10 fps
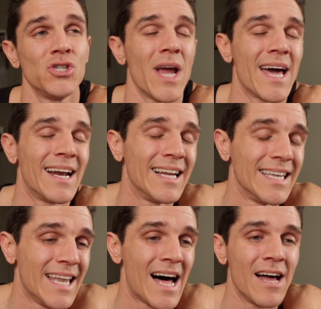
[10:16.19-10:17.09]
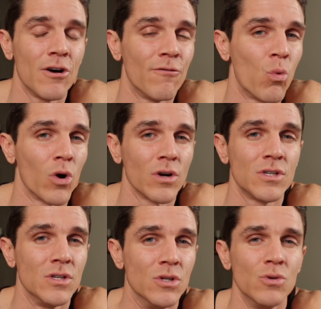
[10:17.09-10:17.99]
She had a lot of work
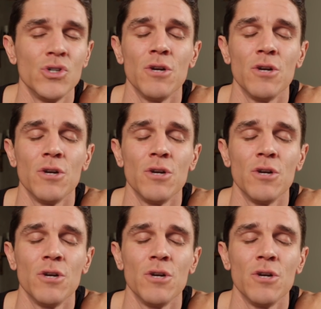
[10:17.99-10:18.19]
to do.